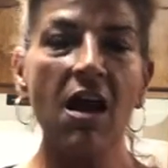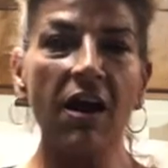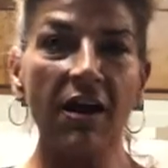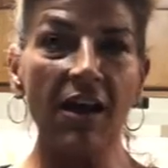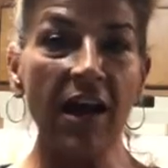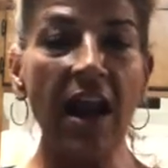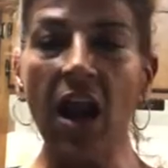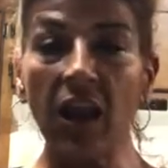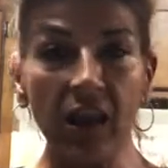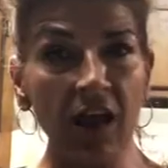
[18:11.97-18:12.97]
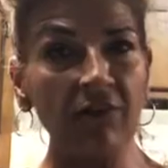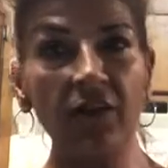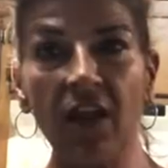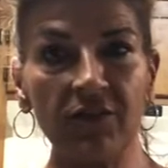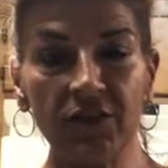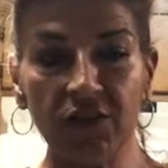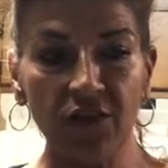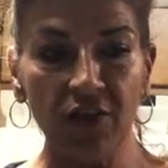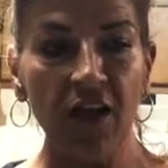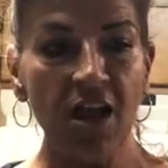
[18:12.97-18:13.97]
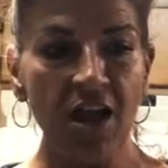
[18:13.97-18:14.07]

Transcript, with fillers: Uh, and I love, love to cook.